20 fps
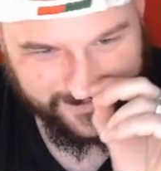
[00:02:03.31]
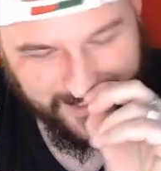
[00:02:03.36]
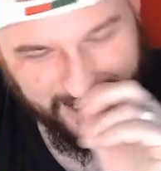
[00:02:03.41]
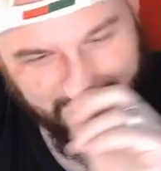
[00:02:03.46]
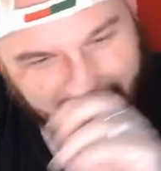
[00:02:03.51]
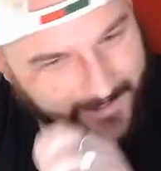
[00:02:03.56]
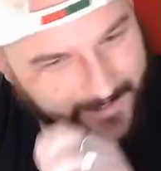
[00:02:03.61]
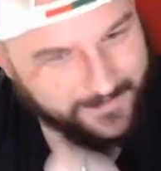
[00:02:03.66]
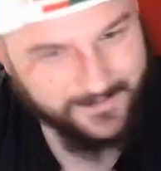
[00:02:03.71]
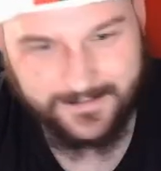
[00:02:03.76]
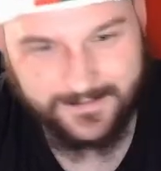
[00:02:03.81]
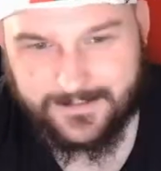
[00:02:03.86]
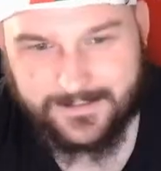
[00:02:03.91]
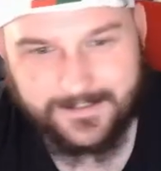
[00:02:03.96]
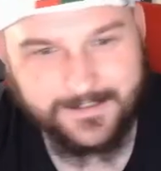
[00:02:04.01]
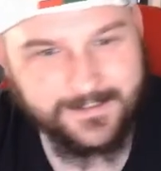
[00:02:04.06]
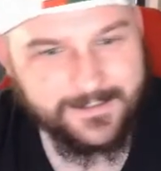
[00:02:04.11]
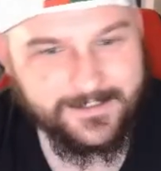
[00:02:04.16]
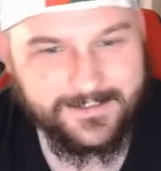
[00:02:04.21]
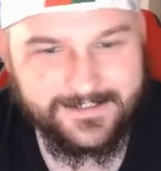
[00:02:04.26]
No.
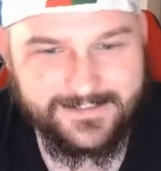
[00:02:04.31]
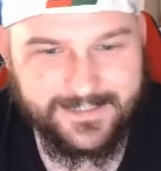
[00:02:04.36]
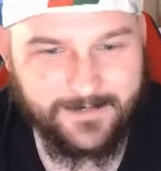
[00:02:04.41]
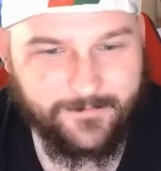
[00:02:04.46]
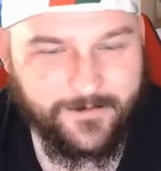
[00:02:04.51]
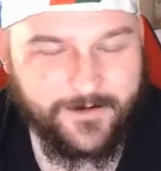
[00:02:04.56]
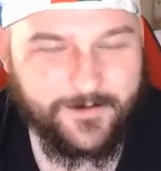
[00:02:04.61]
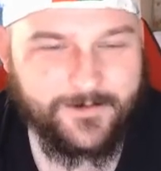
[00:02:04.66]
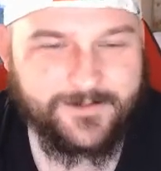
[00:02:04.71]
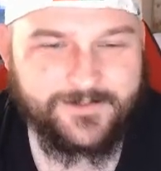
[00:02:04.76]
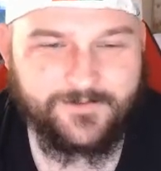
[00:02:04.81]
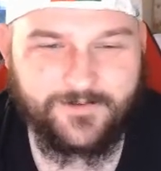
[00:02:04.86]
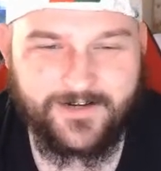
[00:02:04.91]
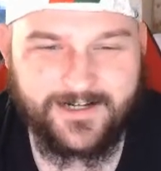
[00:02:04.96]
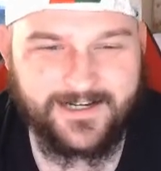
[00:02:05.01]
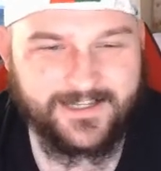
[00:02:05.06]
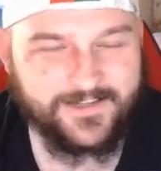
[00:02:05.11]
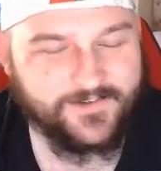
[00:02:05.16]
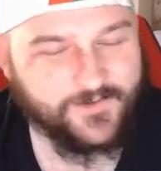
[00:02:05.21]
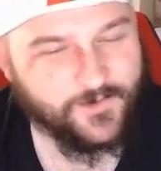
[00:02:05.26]
Someone who is
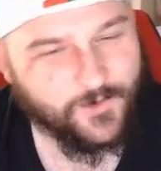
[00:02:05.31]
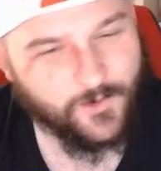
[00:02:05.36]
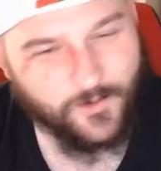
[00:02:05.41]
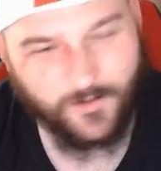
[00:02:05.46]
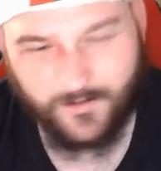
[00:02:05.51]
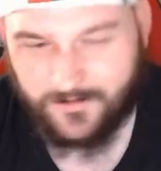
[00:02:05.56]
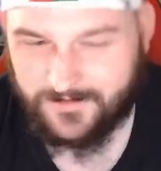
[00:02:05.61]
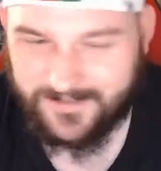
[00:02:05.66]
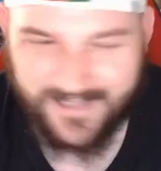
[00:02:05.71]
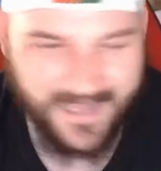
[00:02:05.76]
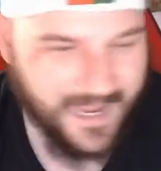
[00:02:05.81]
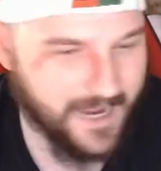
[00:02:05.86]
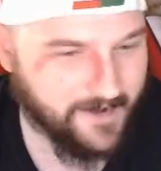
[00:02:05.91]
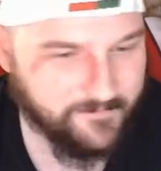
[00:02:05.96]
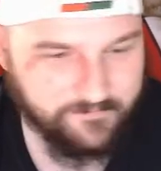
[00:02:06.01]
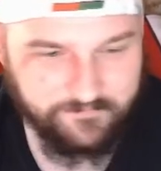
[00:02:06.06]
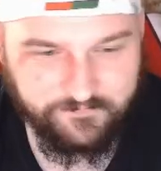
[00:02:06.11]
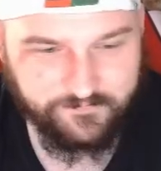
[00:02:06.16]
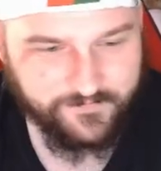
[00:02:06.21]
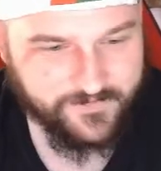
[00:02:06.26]
really tall. Nah.
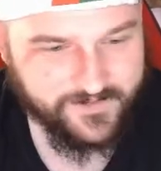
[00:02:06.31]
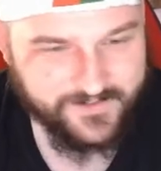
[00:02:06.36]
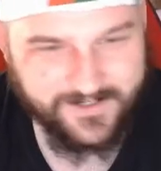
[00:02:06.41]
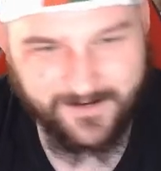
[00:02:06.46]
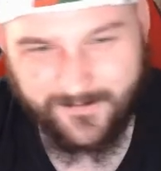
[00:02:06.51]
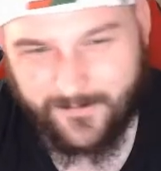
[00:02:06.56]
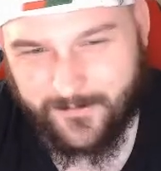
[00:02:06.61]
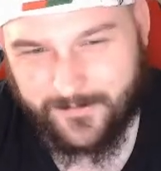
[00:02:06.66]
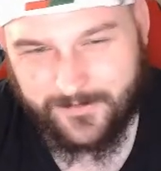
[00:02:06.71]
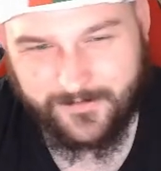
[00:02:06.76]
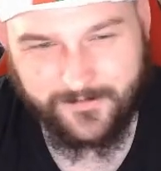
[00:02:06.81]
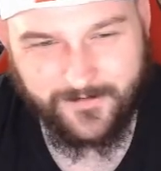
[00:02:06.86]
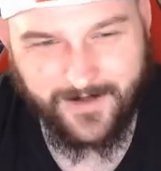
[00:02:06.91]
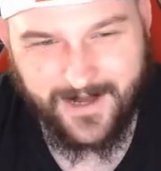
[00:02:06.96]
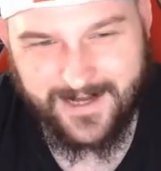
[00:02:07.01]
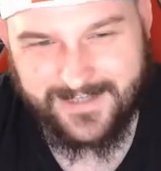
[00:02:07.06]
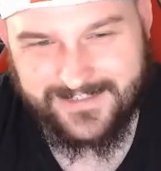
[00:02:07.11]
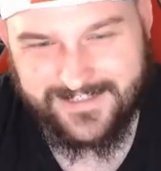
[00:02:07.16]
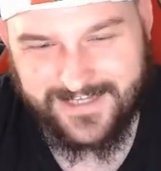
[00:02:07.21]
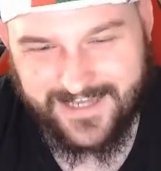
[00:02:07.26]
Someone with
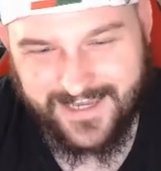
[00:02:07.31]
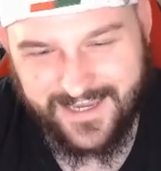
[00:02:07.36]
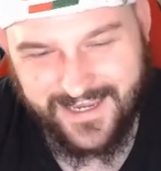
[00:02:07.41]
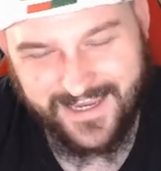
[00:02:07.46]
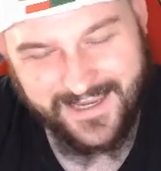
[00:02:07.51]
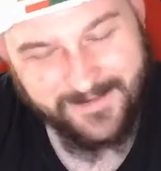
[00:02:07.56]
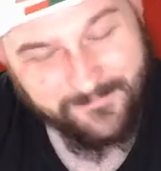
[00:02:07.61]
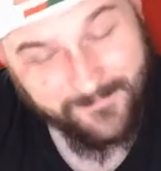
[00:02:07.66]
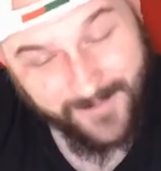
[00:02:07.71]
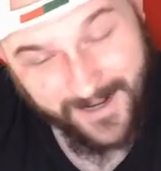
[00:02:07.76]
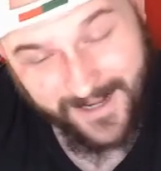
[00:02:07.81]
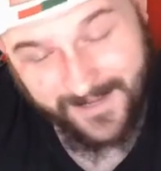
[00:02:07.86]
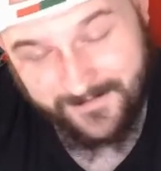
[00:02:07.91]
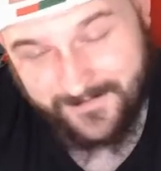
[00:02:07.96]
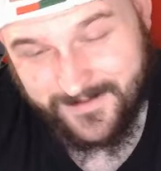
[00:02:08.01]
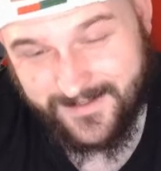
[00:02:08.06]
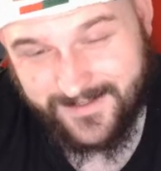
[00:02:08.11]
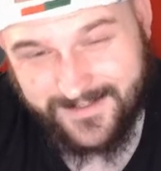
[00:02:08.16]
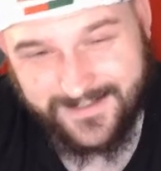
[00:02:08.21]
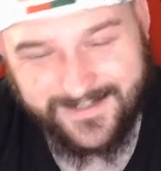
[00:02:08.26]
crazy hair.
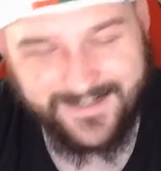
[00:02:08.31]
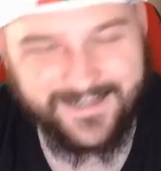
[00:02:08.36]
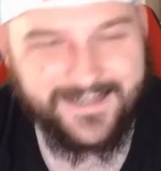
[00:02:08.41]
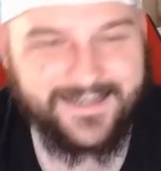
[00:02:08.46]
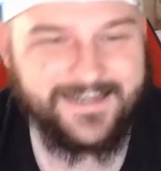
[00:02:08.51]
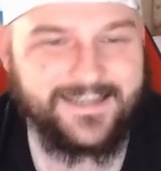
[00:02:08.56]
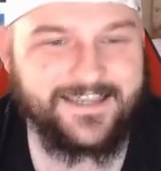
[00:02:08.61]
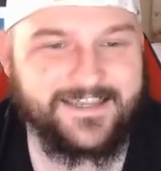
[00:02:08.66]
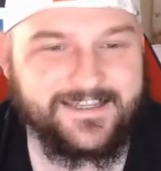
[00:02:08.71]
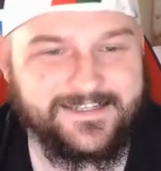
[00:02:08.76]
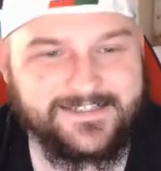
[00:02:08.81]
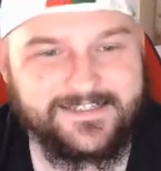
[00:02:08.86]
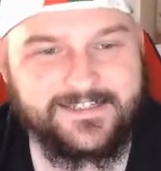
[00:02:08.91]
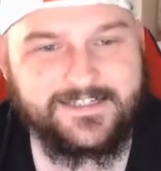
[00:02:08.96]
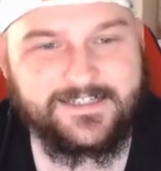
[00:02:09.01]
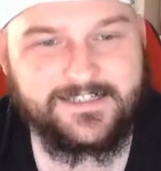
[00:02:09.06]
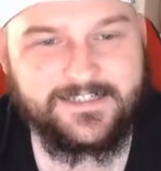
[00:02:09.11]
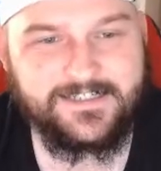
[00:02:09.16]
Maybe. An idiot.